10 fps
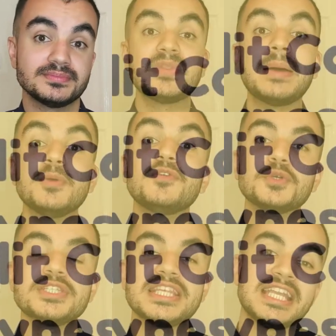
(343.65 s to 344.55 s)
Now moving
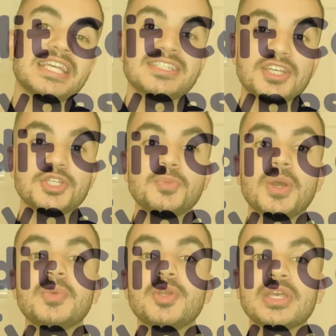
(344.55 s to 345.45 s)
on to the next section,
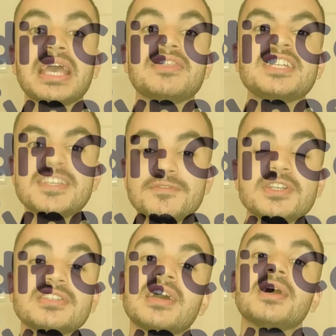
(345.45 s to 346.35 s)
where we look at the
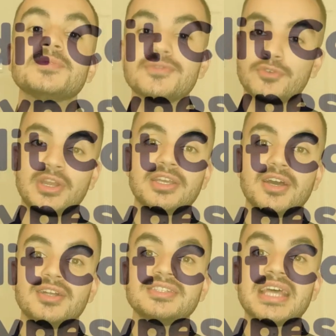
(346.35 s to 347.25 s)
different types of credit
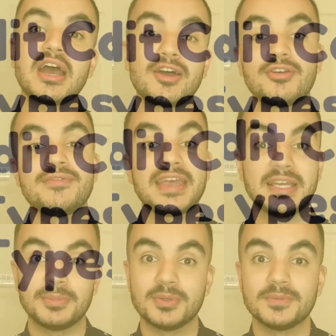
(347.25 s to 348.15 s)
cards that are
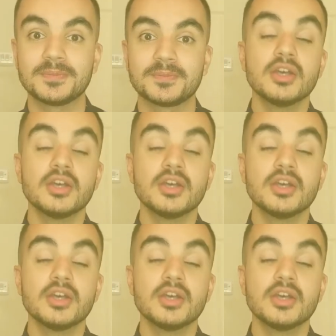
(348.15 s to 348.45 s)
available.